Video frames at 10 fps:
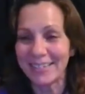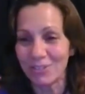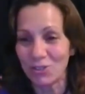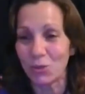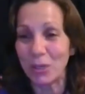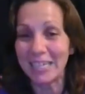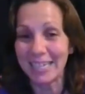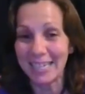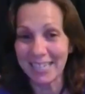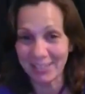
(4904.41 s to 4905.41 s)
Drink,
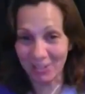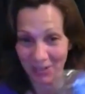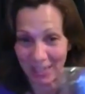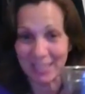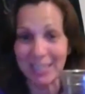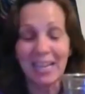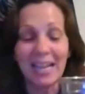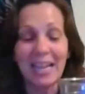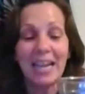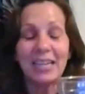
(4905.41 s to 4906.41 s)
drink.
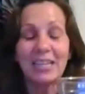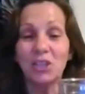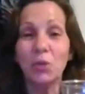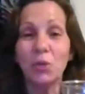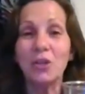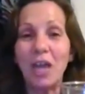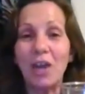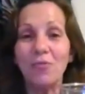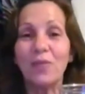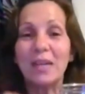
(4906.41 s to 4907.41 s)
You will not
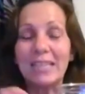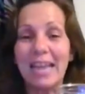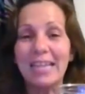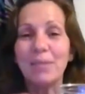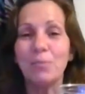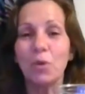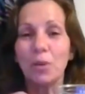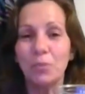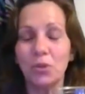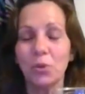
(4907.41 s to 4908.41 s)
find any more
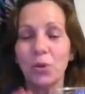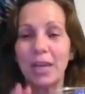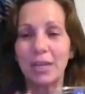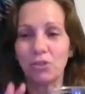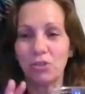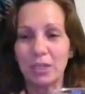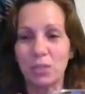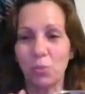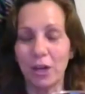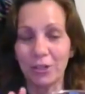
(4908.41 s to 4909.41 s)
pure energized
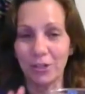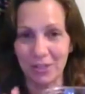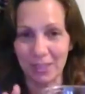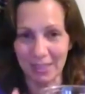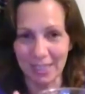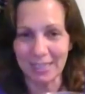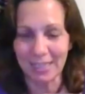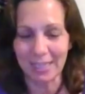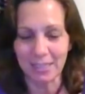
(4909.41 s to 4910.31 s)
water than this.